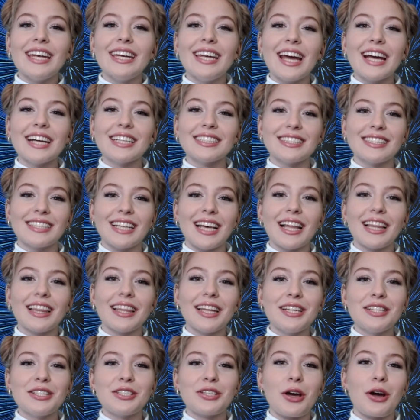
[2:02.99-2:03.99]
Next,
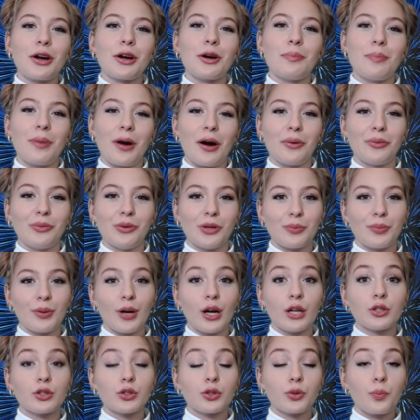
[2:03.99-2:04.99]
let's talk about
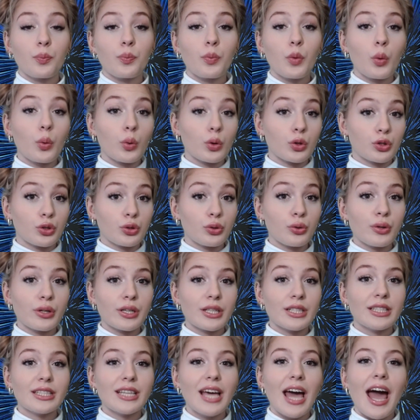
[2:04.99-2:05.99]
robots, or
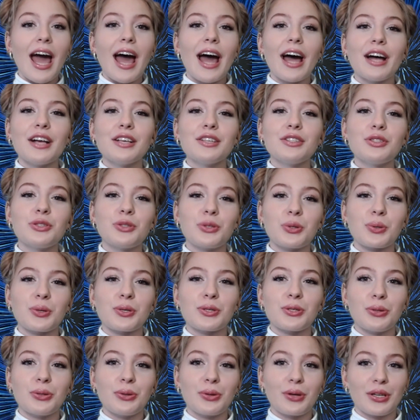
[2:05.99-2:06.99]
droids as
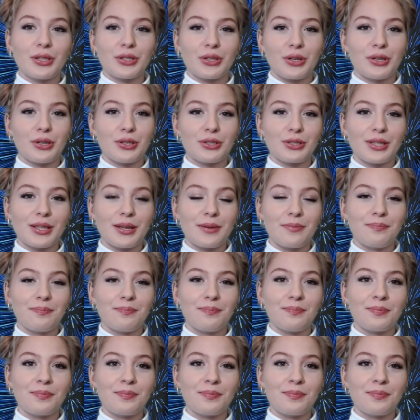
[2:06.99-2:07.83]
George Lucas calls them.